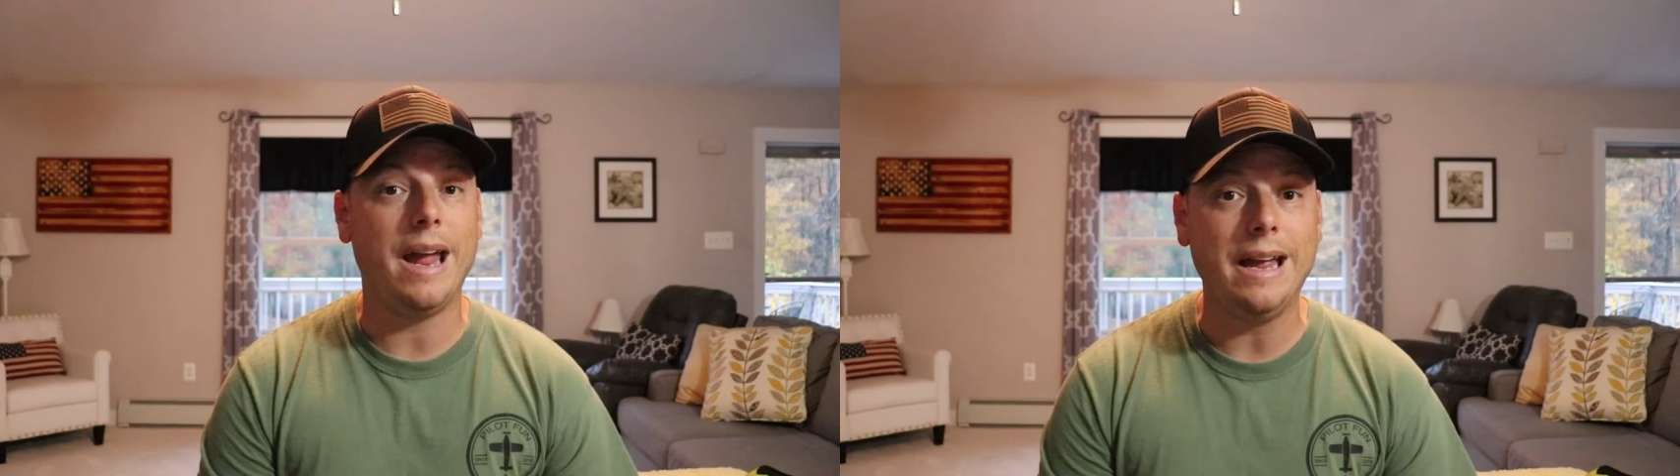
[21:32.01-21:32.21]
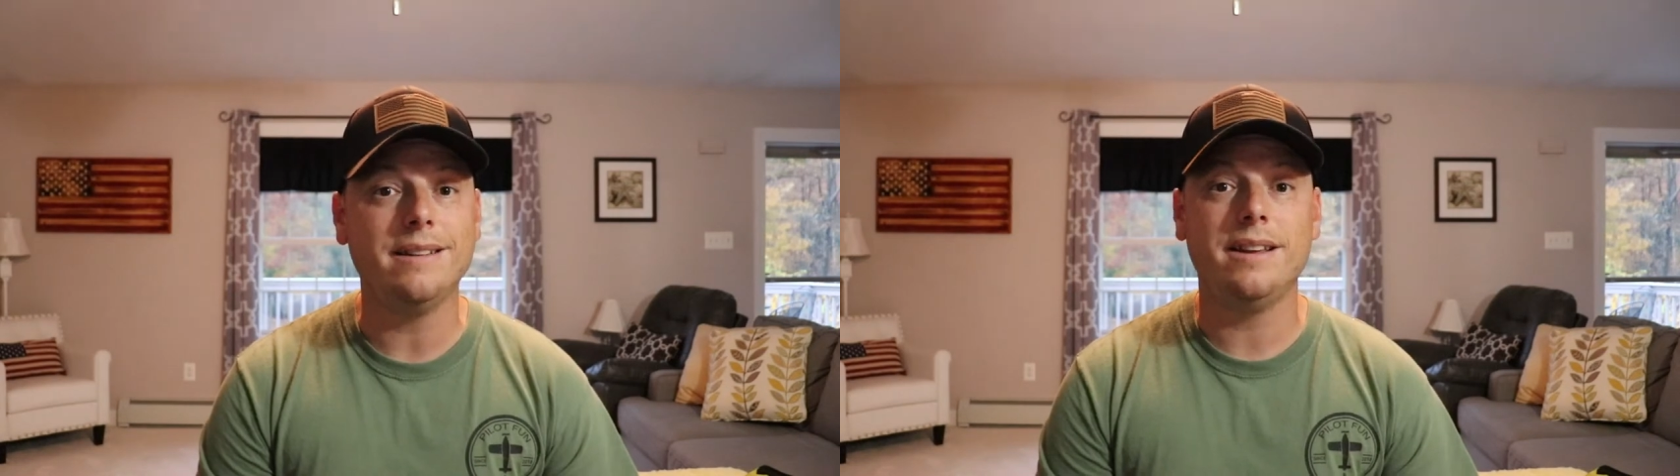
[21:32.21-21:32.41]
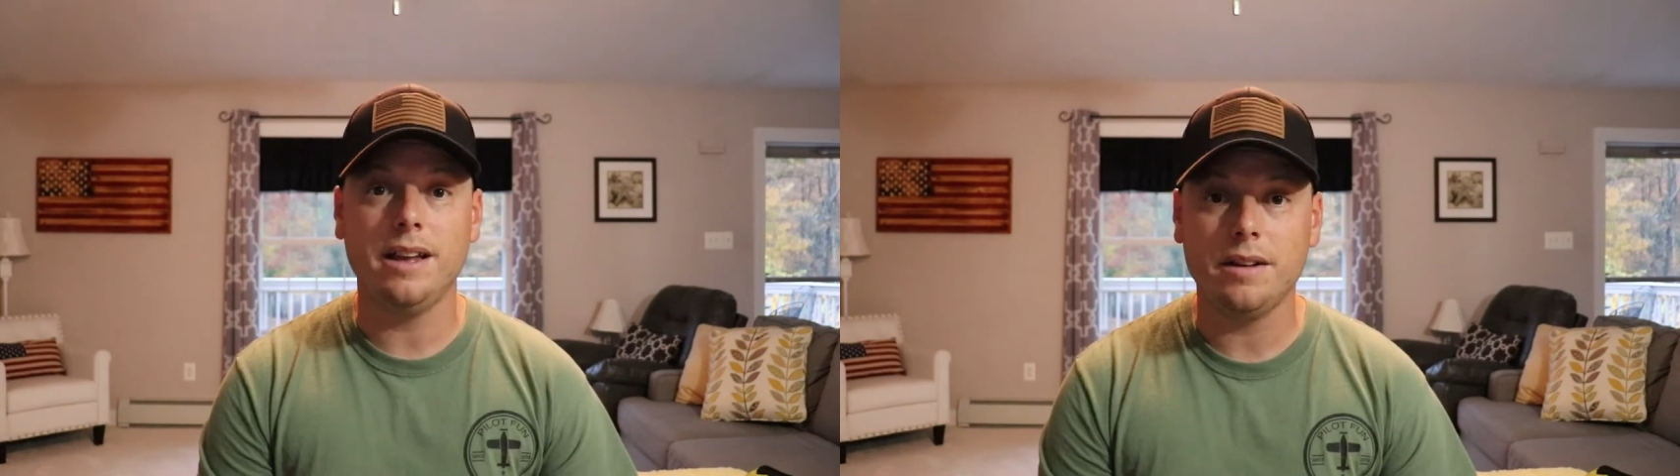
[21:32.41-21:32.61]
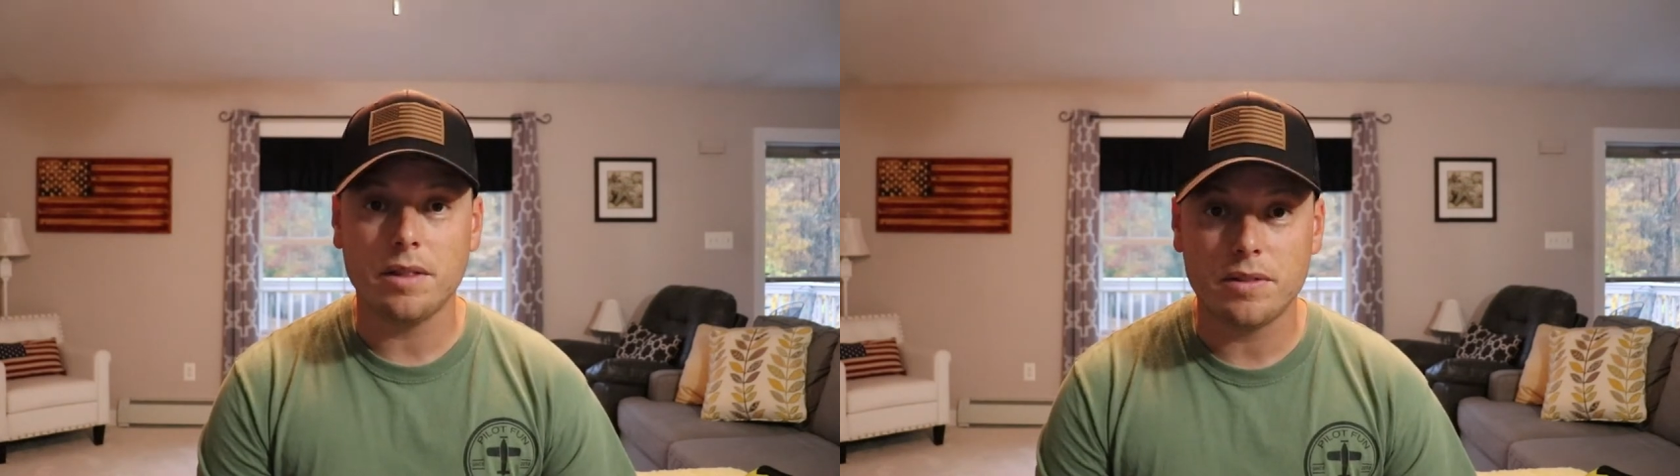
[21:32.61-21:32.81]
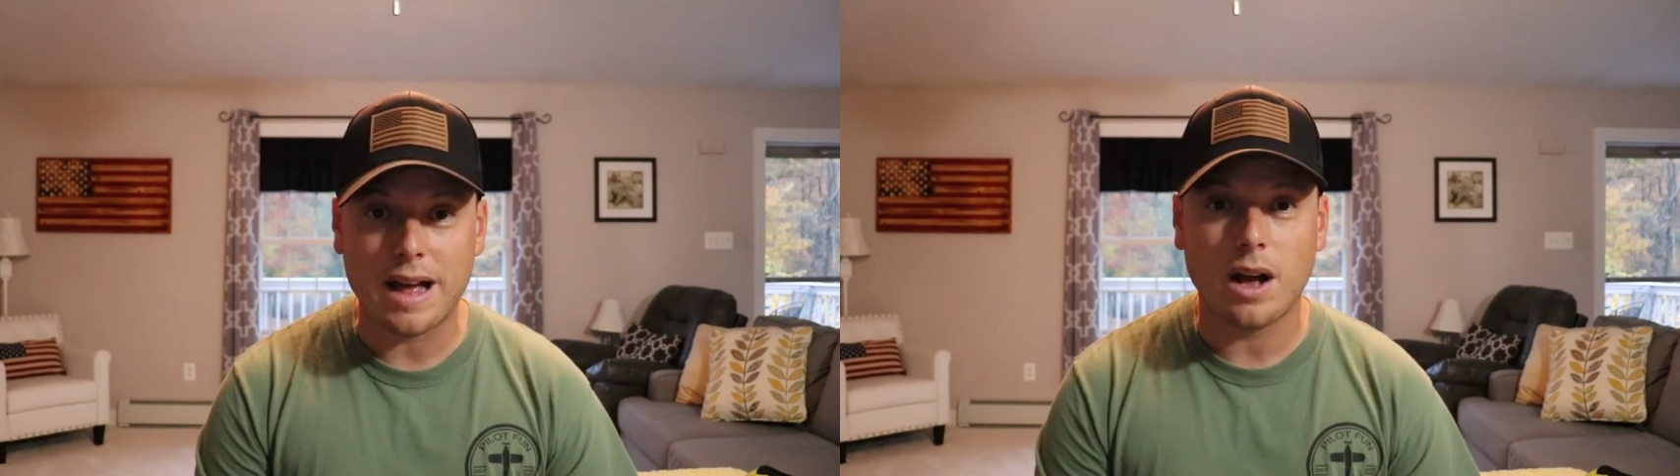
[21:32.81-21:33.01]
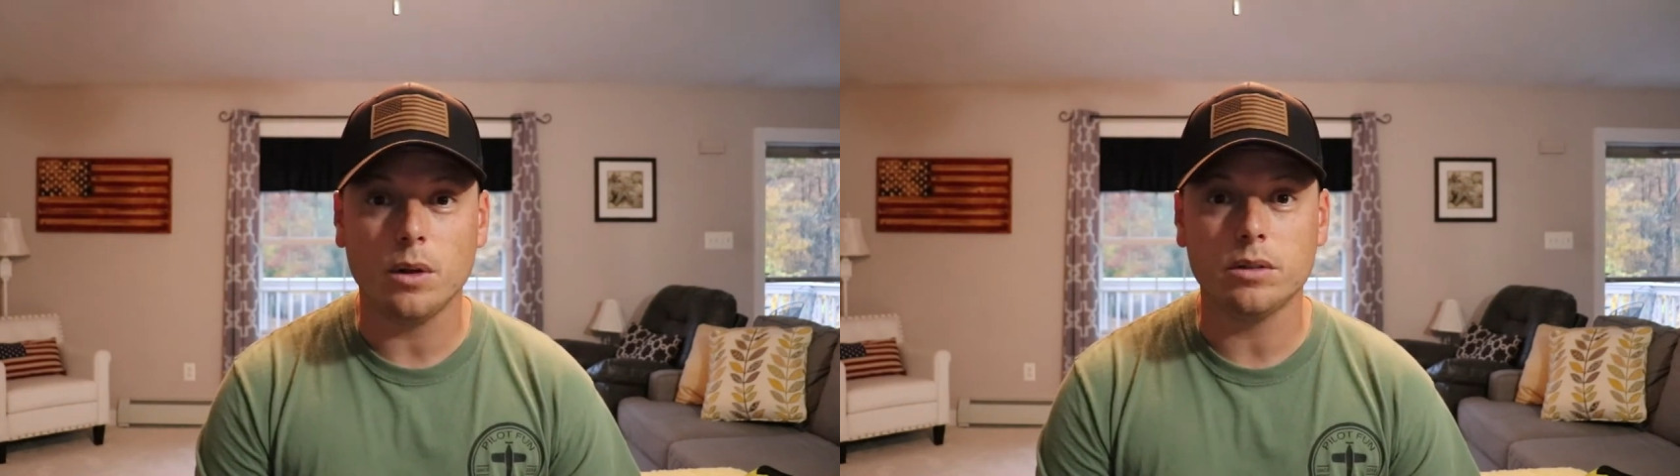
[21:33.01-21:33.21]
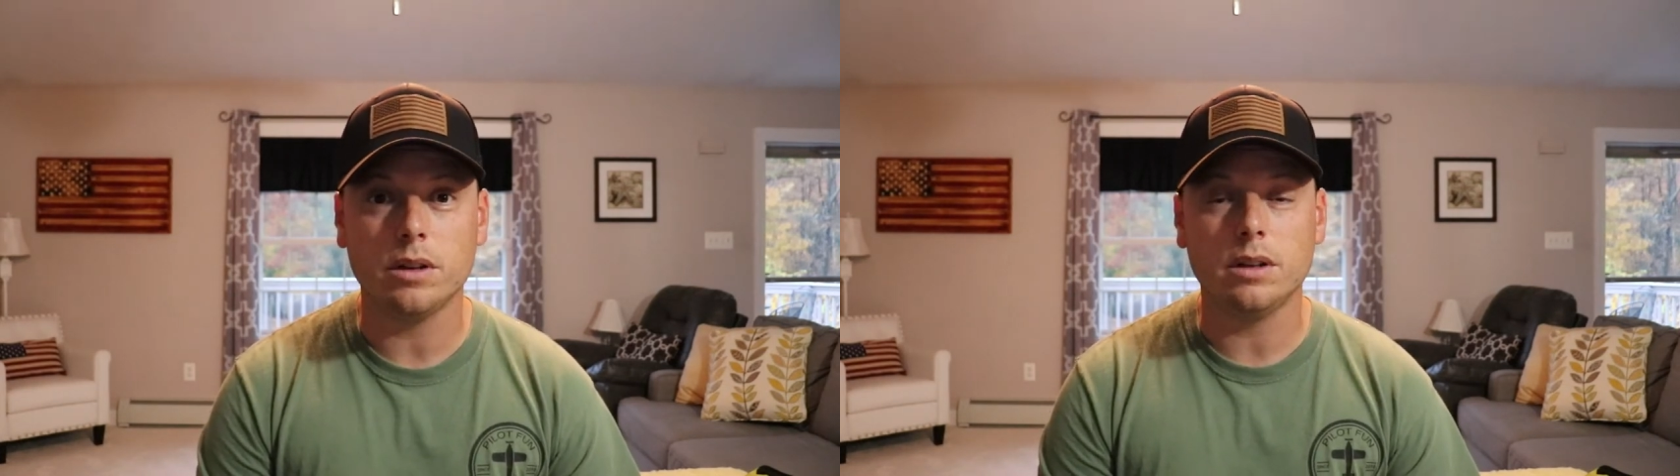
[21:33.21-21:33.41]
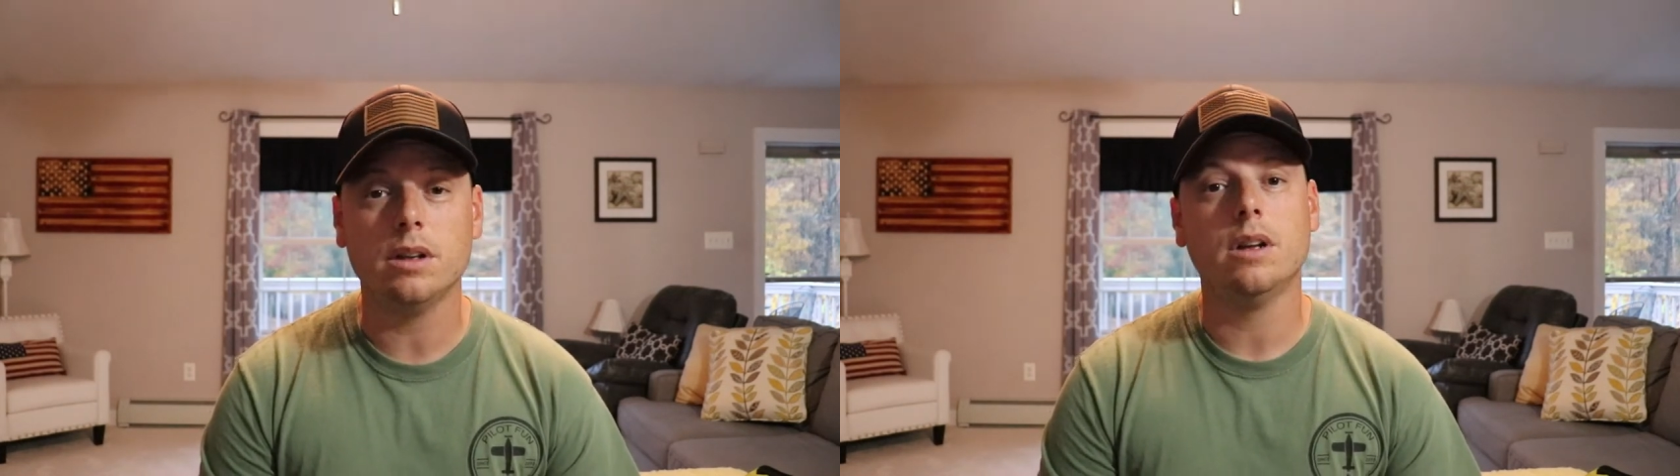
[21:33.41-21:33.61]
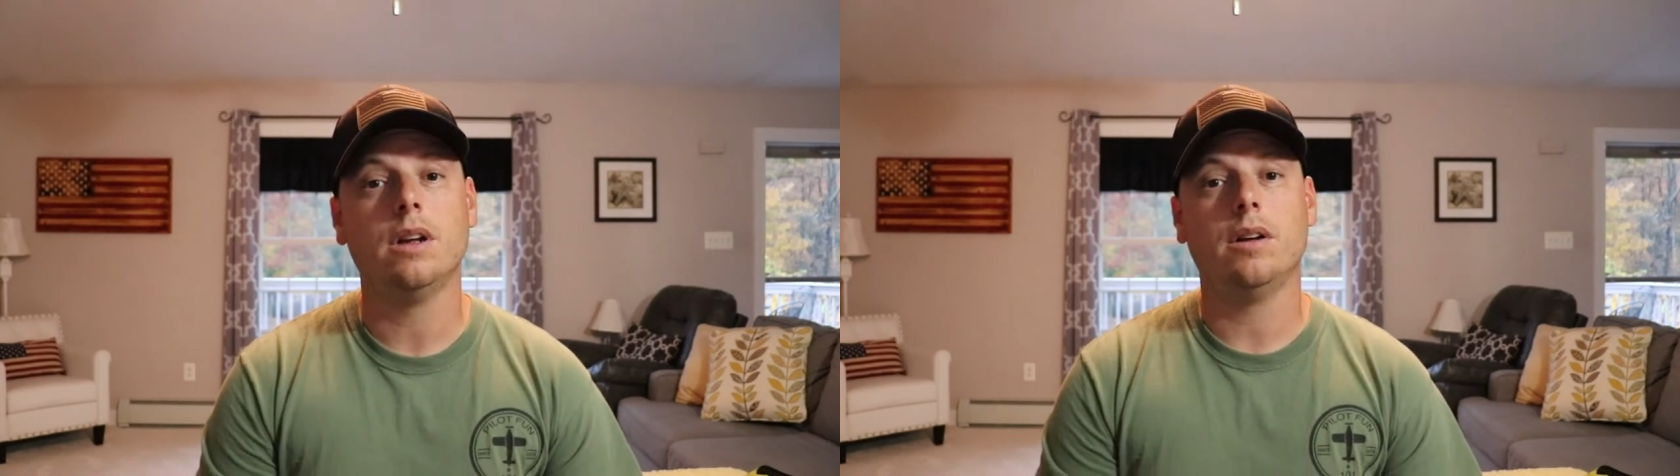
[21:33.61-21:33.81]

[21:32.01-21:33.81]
18,000